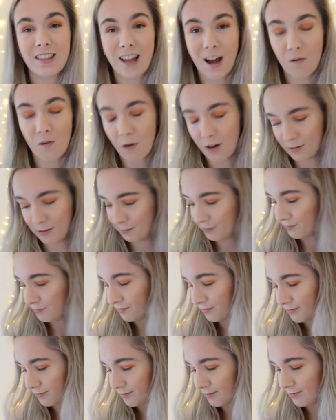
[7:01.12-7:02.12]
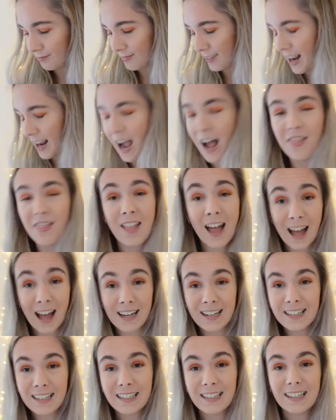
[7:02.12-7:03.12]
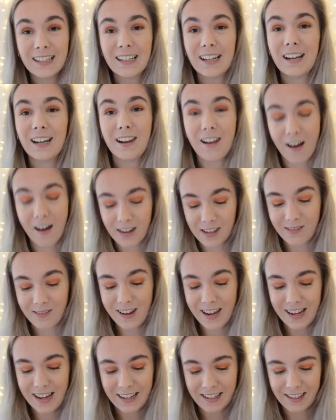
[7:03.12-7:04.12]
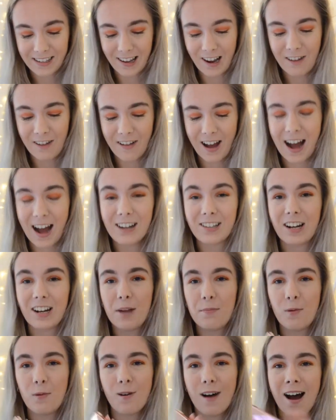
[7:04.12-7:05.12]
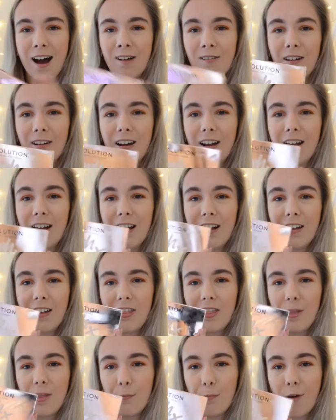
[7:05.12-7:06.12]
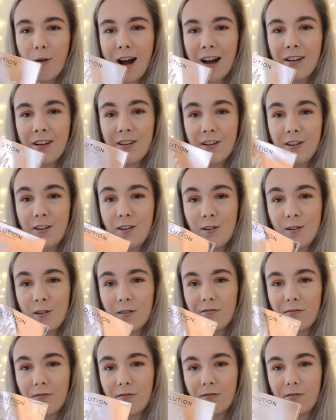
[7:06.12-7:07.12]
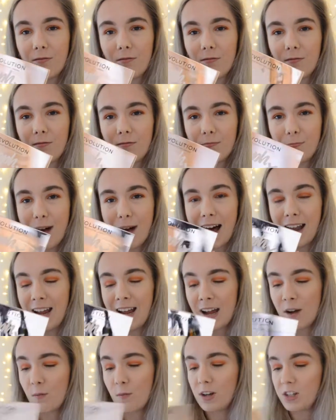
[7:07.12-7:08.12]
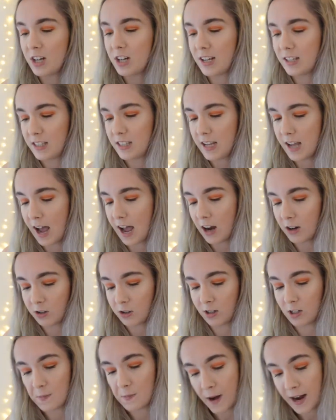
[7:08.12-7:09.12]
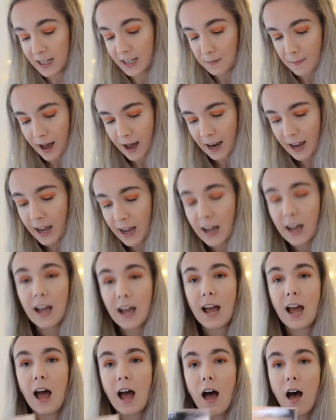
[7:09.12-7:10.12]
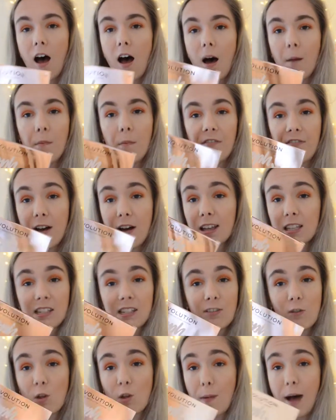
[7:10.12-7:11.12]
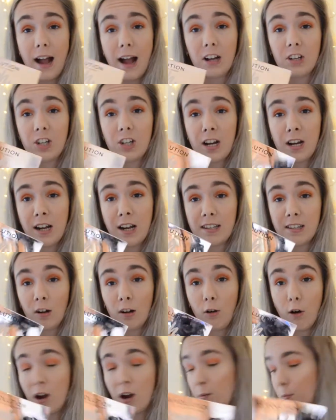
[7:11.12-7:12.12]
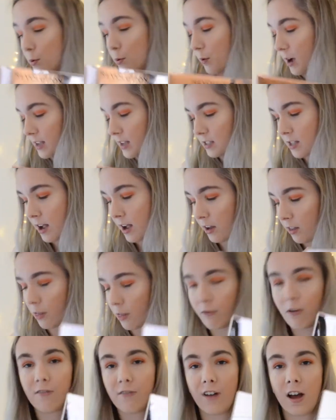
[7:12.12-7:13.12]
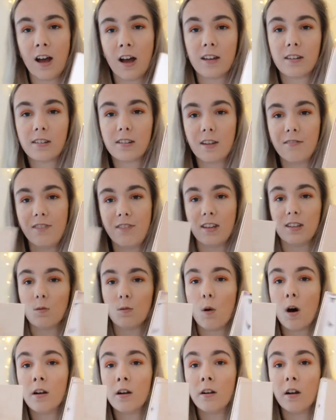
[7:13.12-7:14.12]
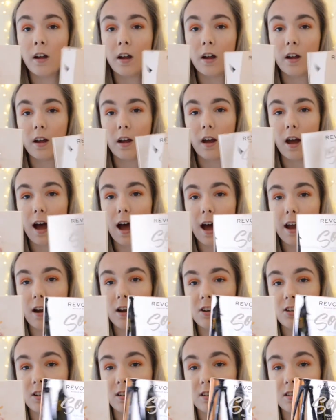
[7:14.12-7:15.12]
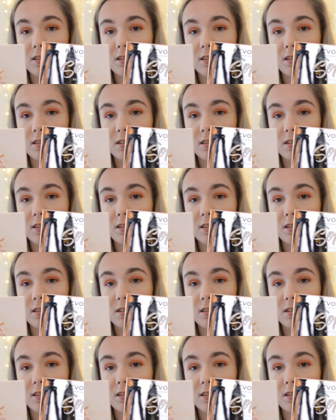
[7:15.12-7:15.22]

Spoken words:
that one. And then, last week, Soph actually brought out a brand new palette, which is the Extra Spice palette. First of all, the packaging is incredible. It's like the reverse of this one, and